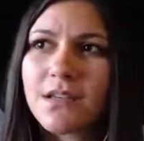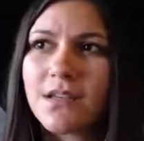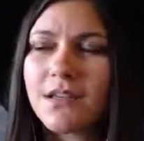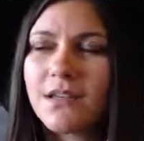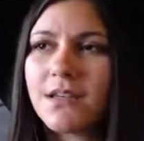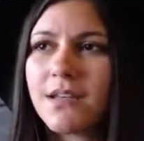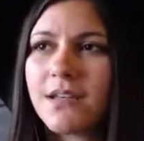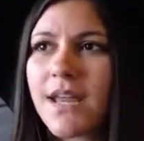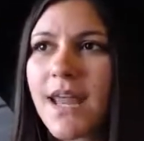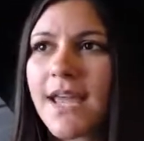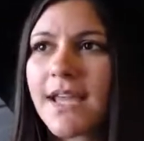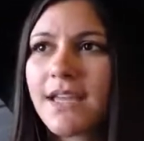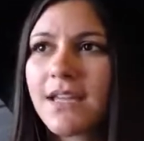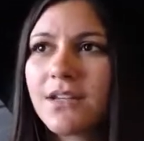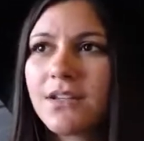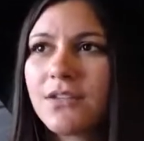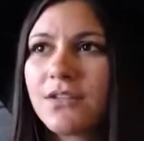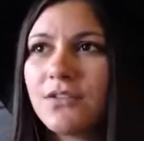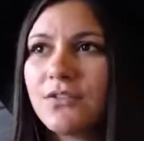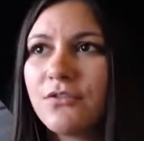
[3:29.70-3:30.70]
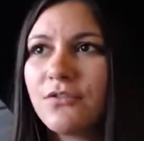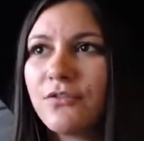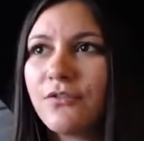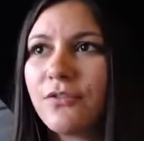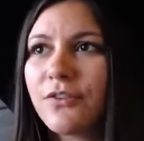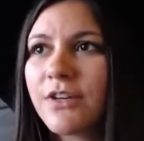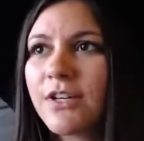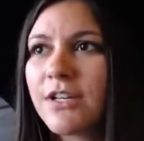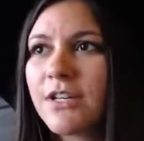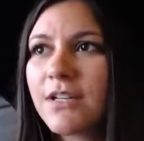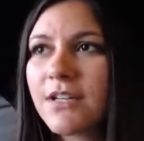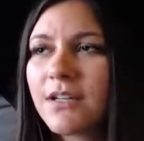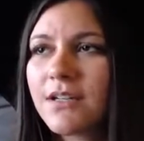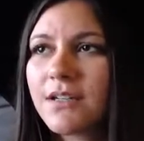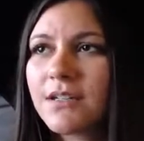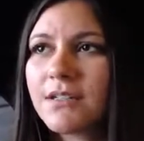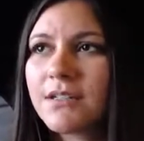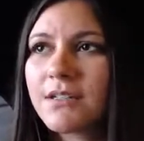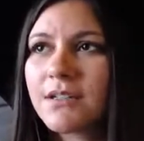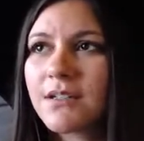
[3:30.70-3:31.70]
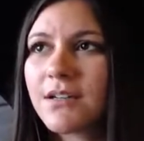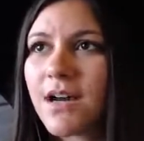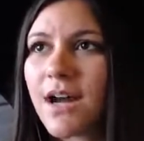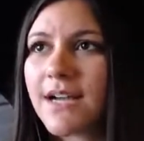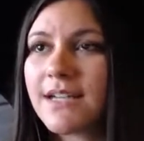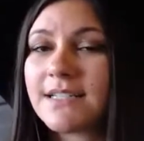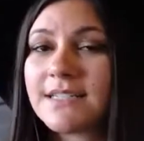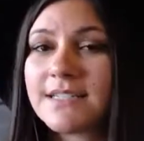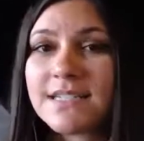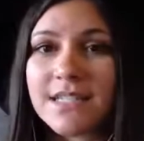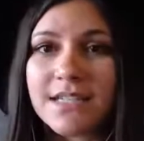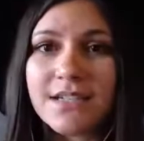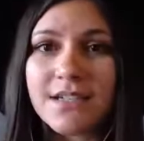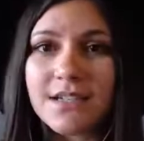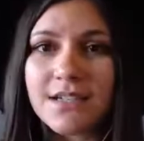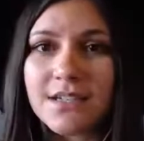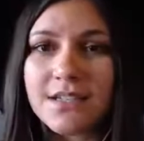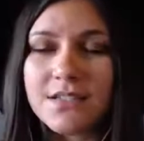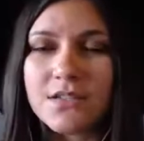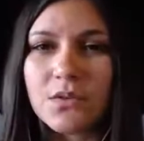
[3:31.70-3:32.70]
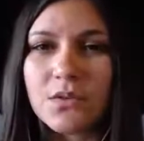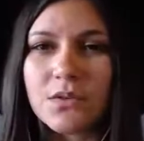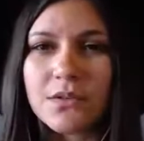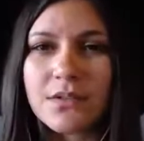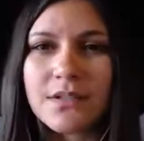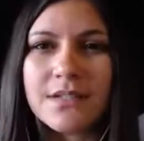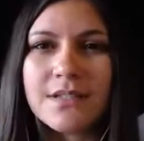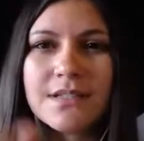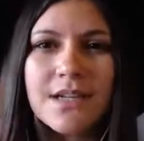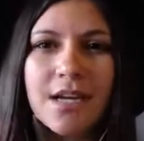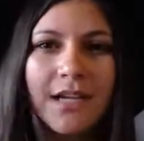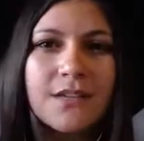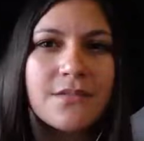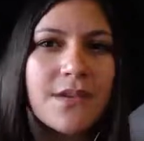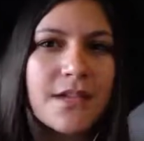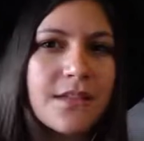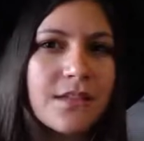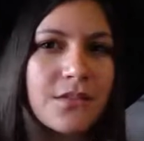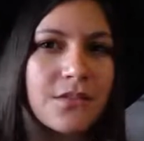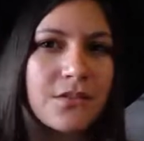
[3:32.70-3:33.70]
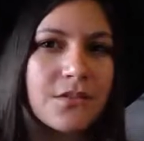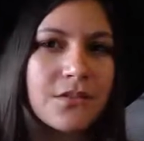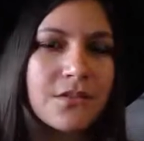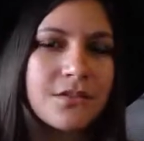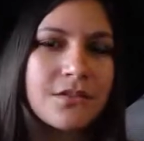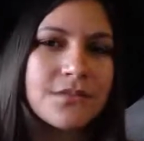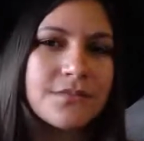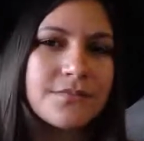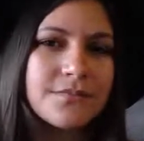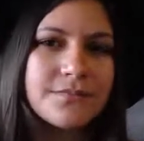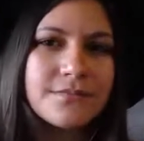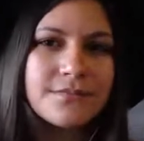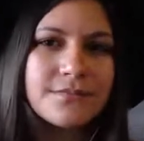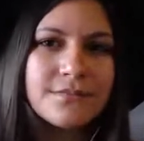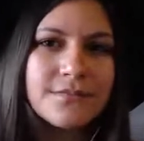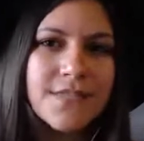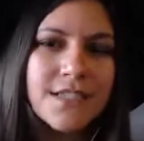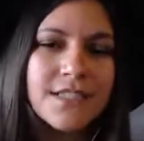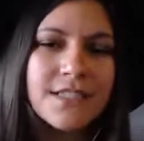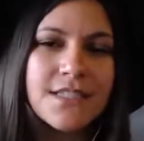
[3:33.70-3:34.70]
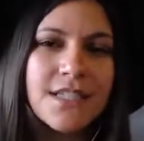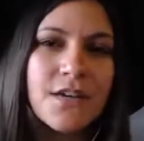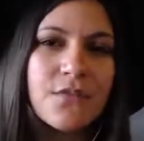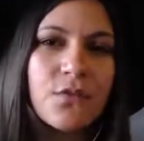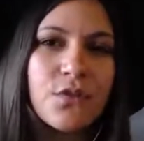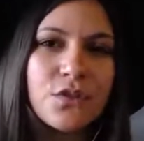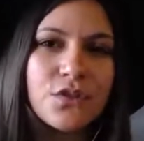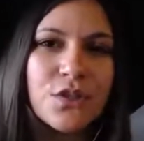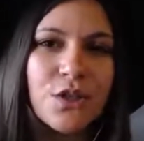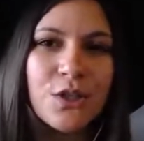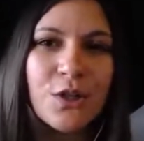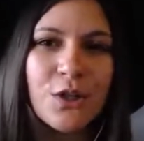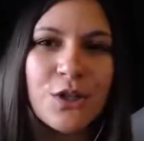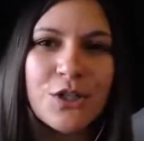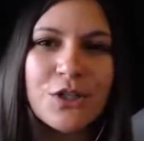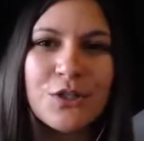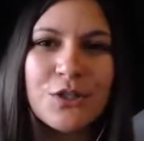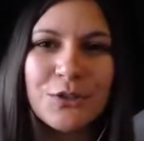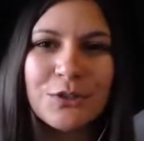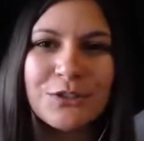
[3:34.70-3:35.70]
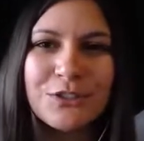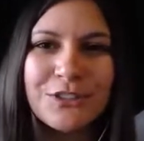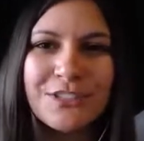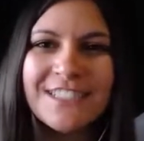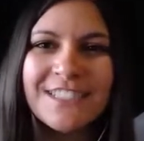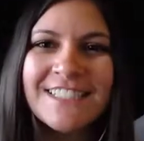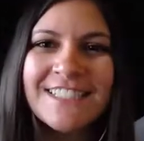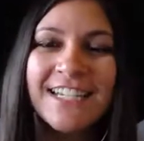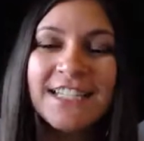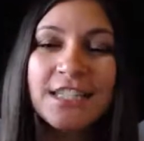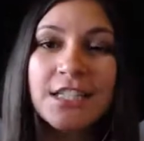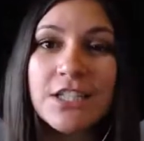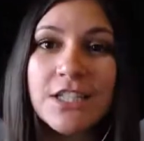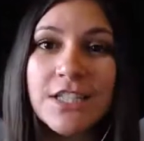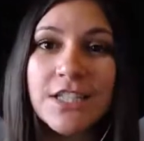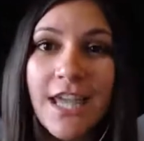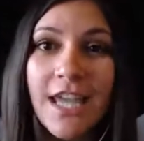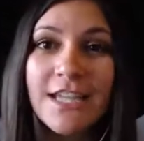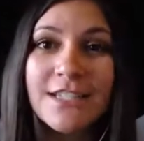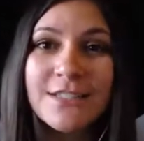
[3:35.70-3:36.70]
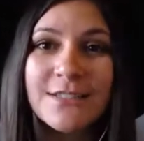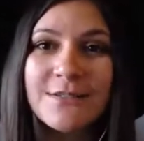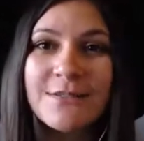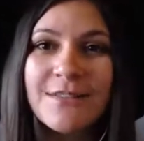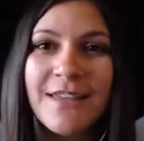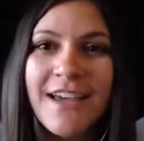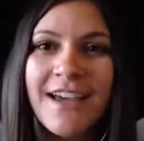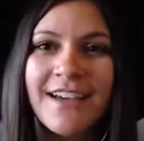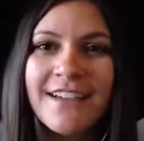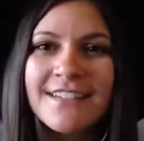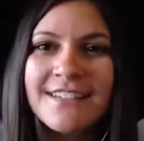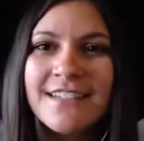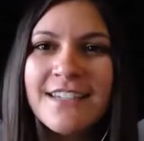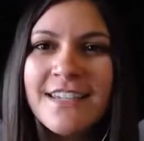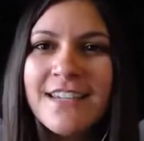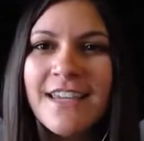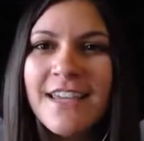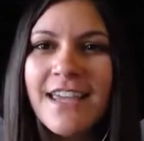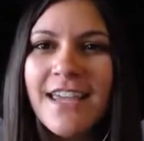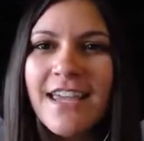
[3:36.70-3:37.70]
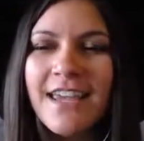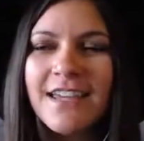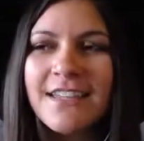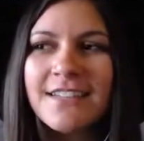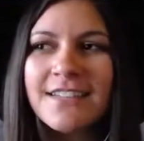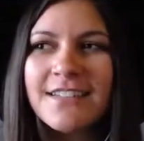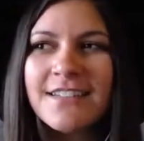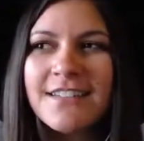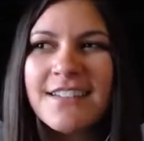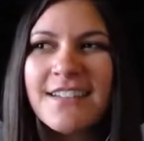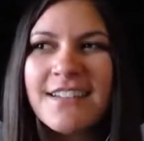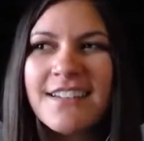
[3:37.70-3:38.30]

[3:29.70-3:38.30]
negative ideas or these kind of like little like devils on our shoulders saying that you can't do that, and